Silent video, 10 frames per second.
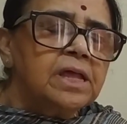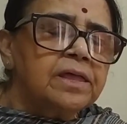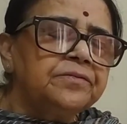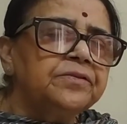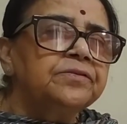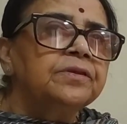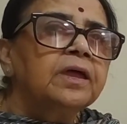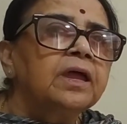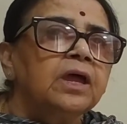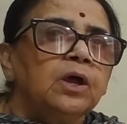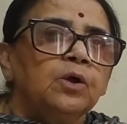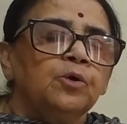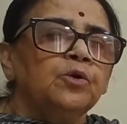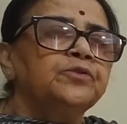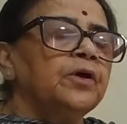Yes,
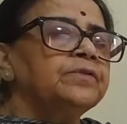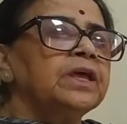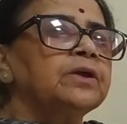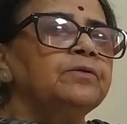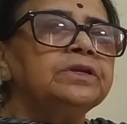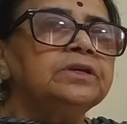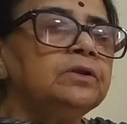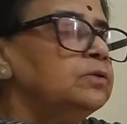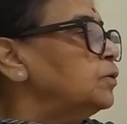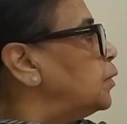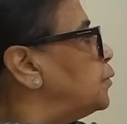roots of the equation.